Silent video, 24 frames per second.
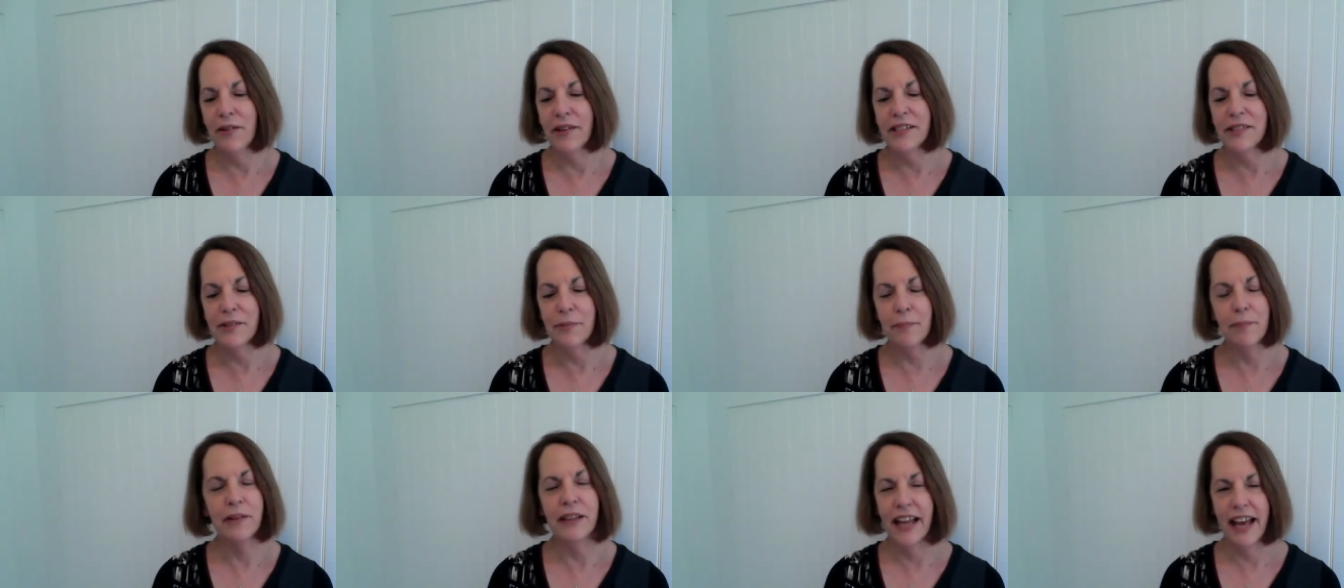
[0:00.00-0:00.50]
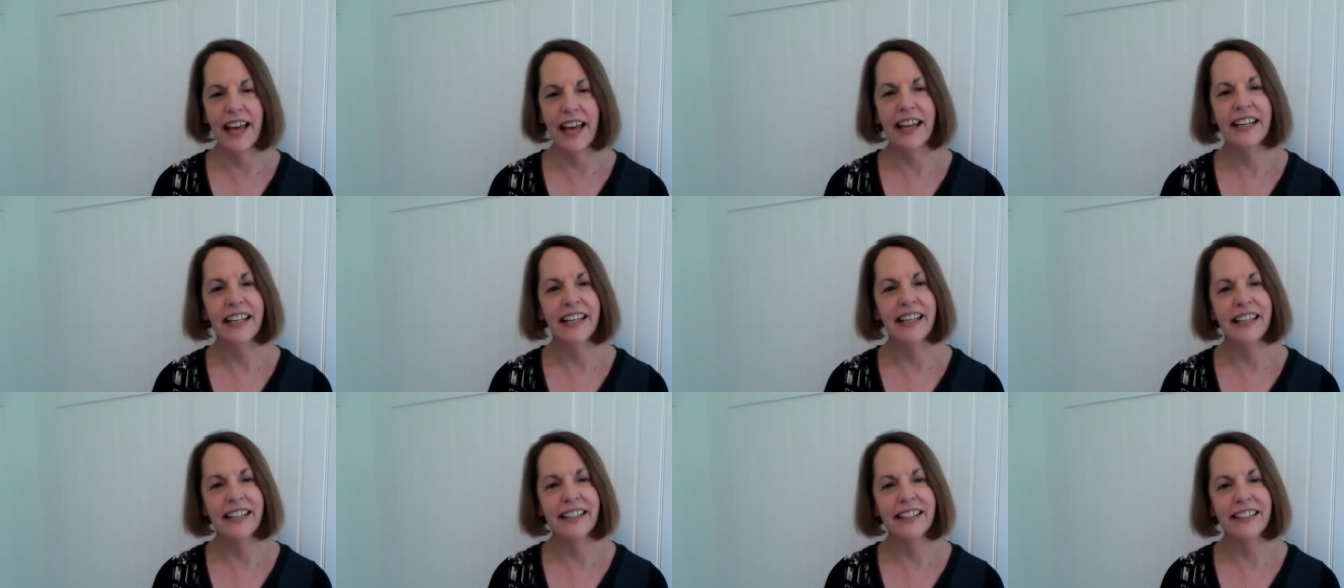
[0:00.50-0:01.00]
I'm always
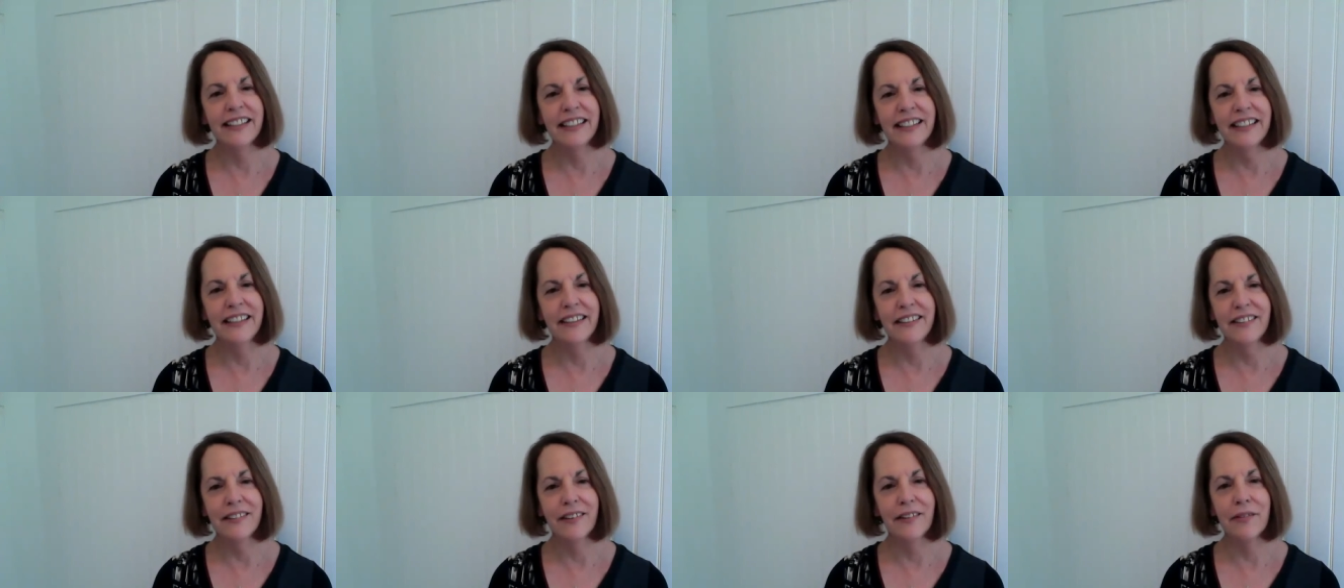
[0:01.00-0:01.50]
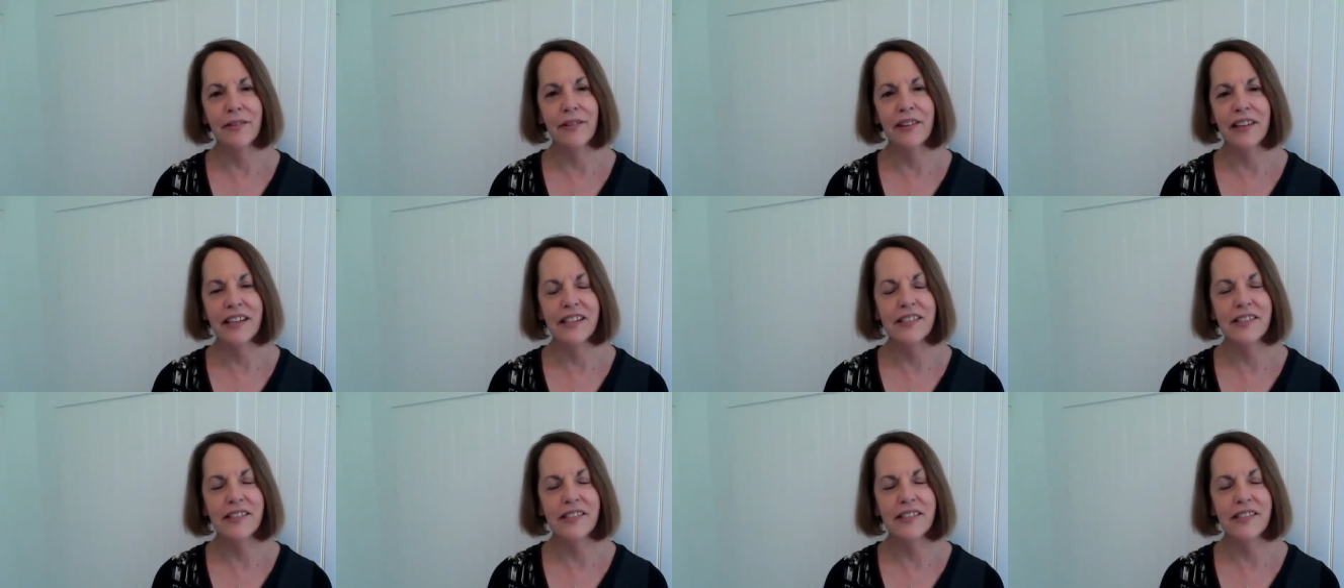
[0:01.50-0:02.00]
planning, you
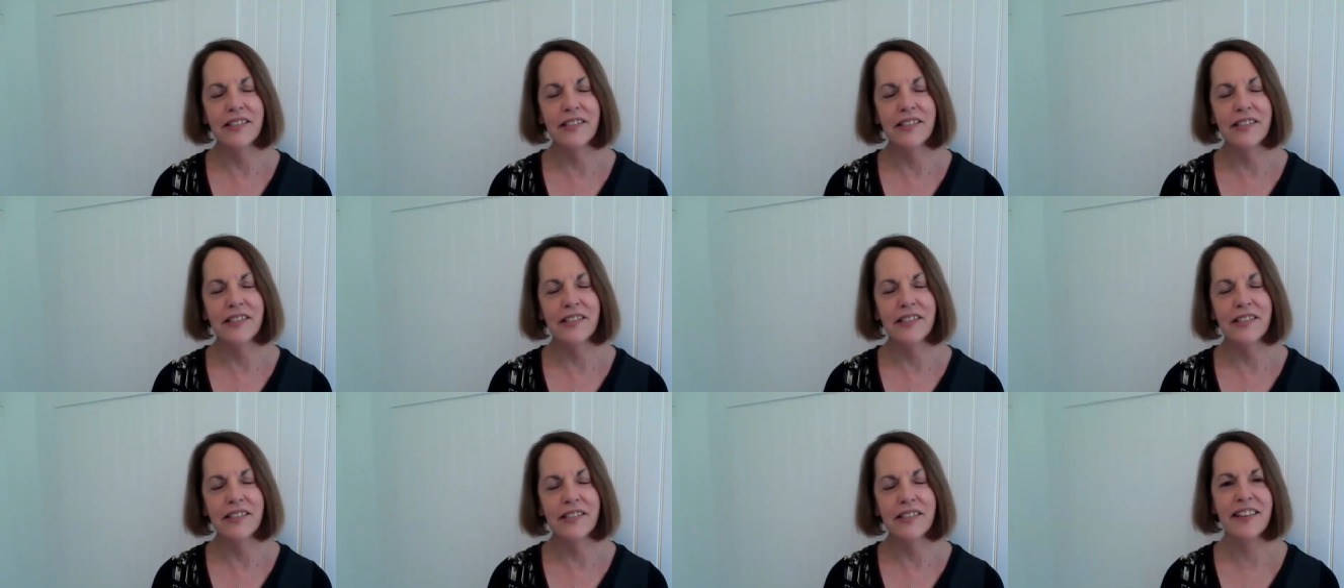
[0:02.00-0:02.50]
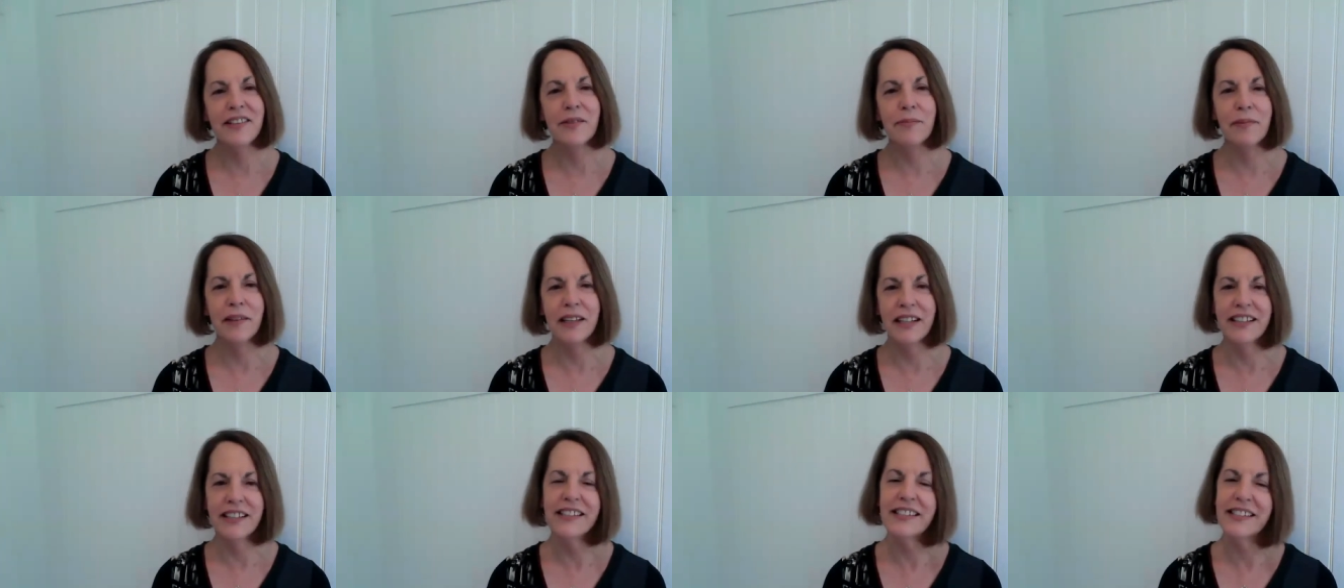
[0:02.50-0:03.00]
know, things in
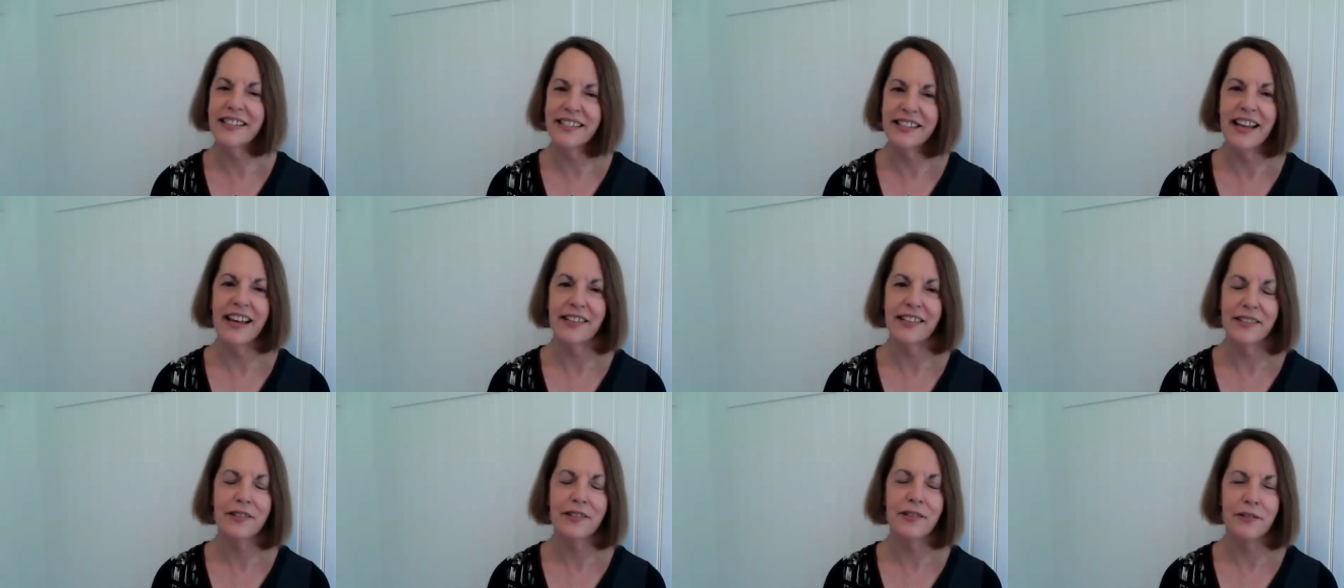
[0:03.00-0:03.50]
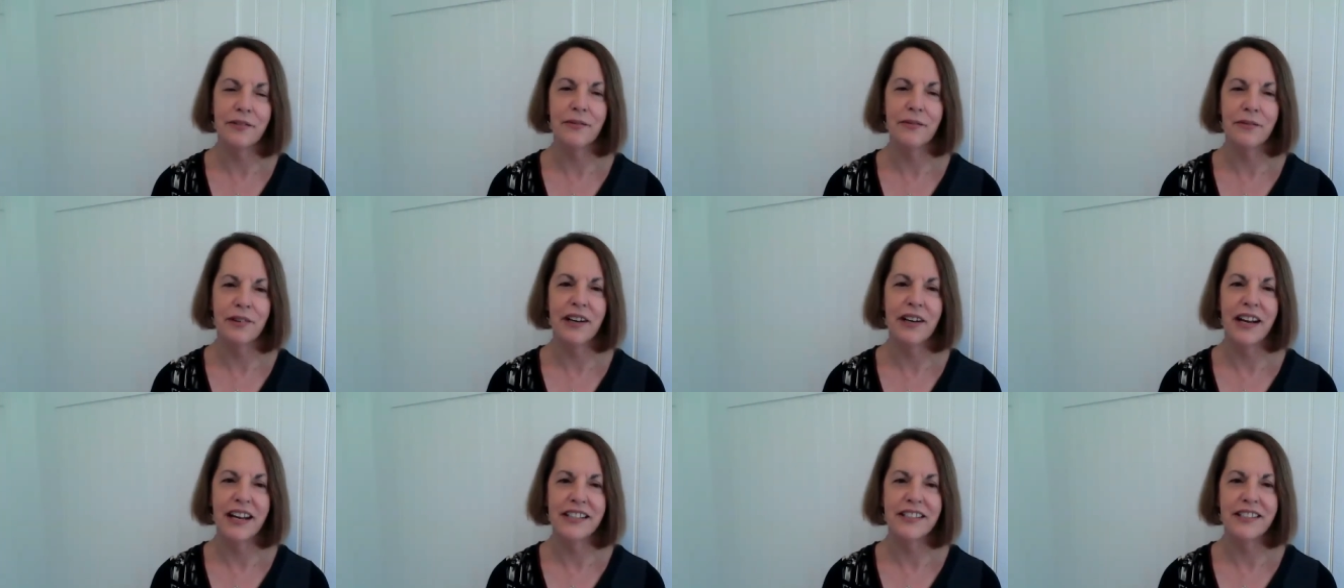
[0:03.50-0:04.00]
advance because
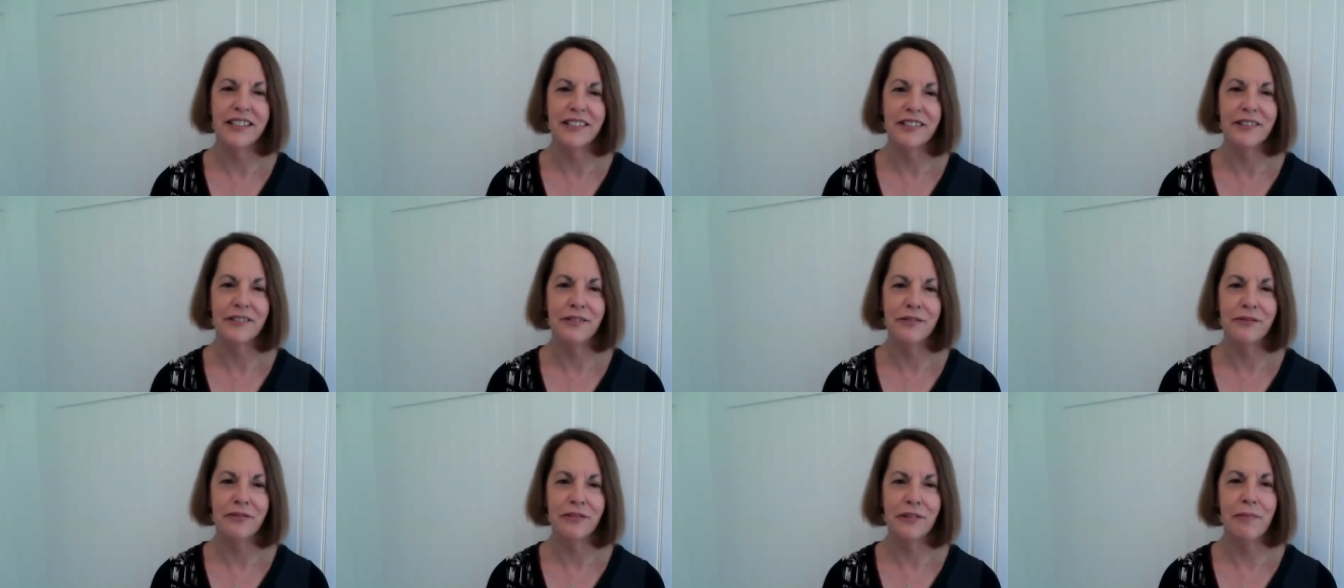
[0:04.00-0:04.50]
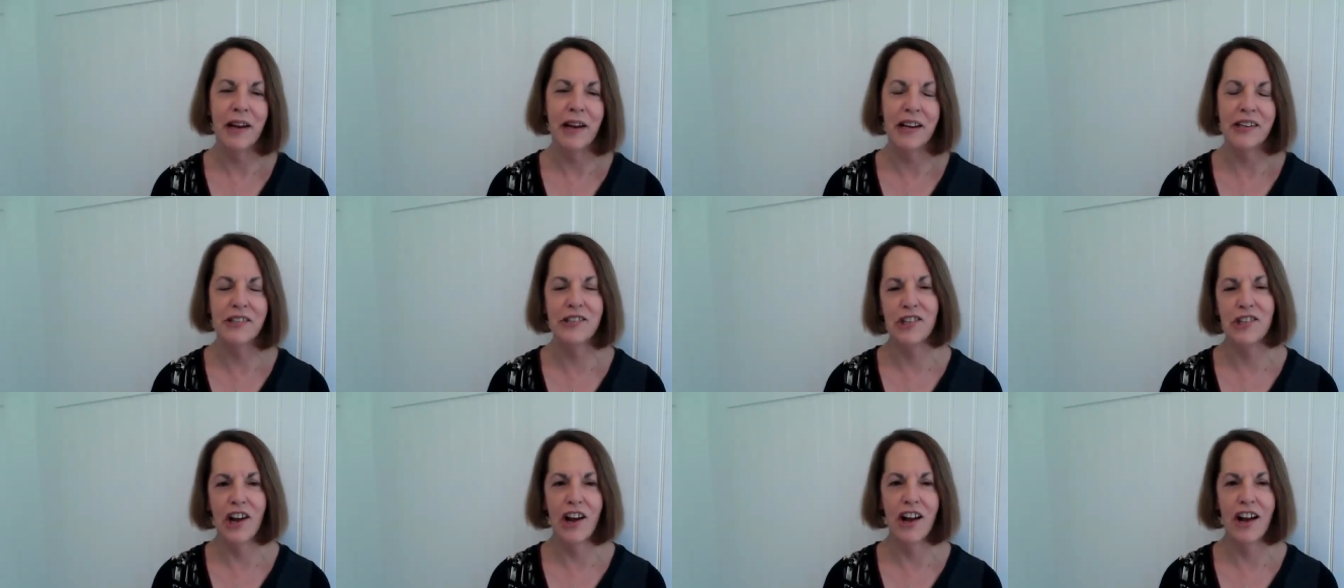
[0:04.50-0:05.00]
that's sort of what I do
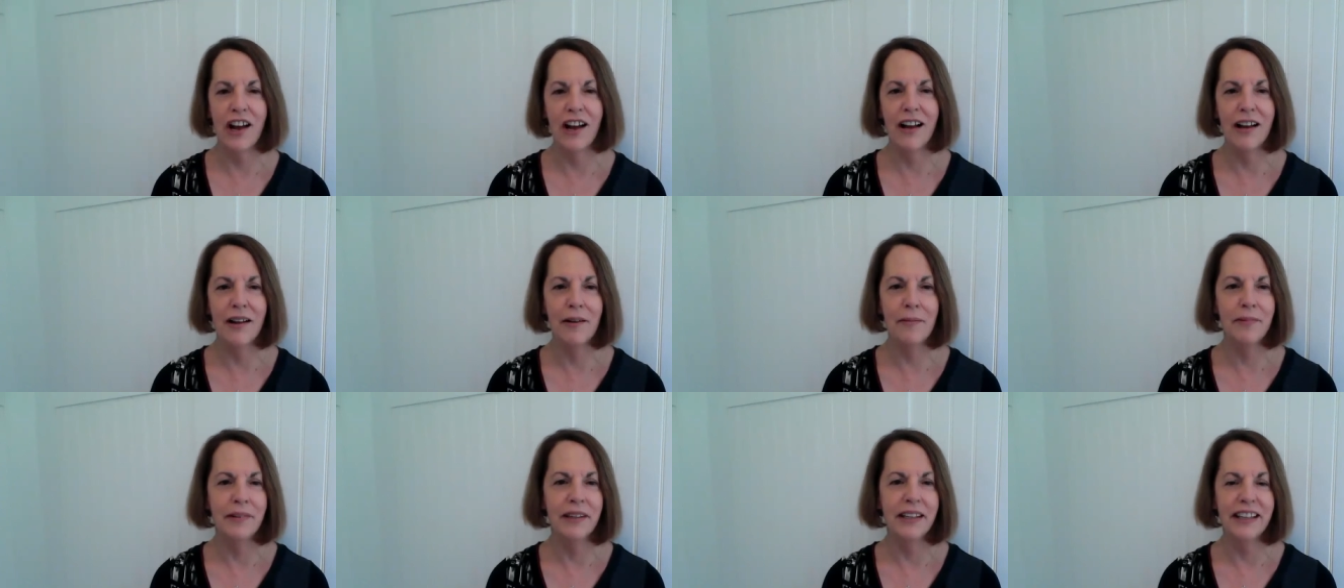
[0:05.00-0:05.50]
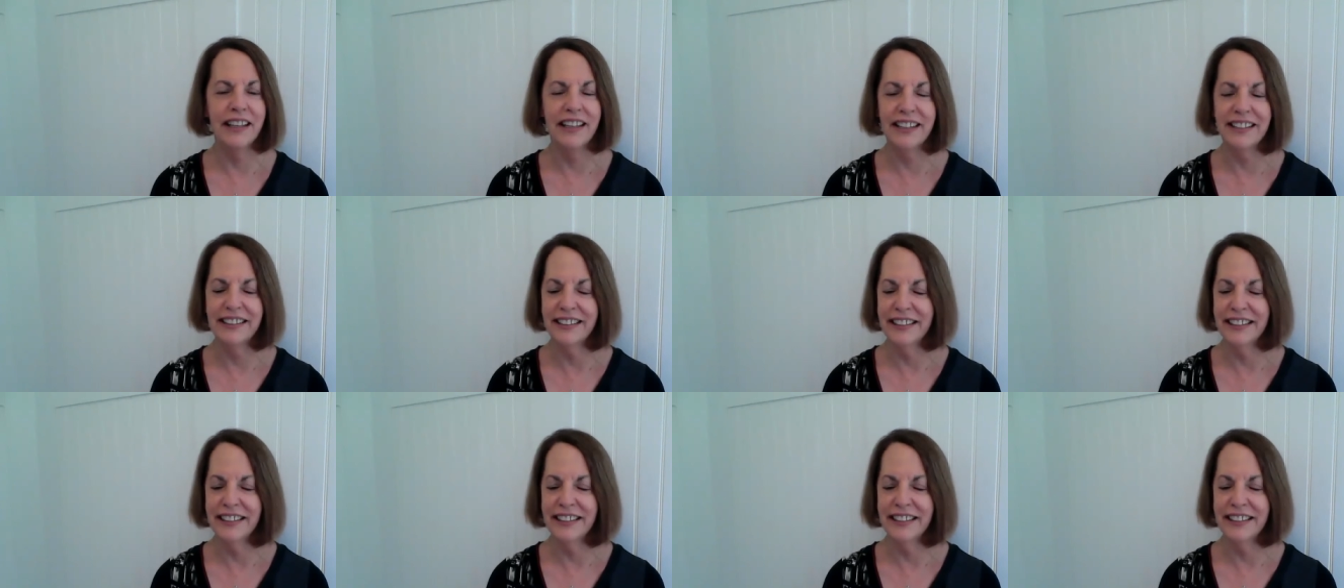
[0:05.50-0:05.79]
for my job.